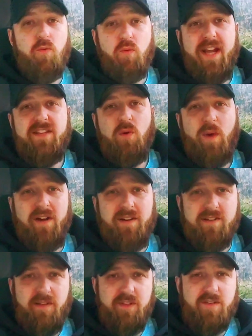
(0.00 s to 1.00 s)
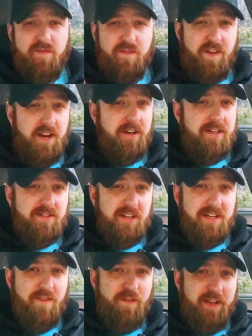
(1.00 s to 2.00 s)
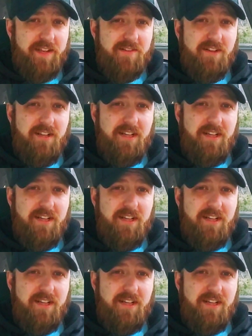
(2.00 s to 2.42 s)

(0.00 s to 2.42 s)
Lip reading: raise awareness of this very significant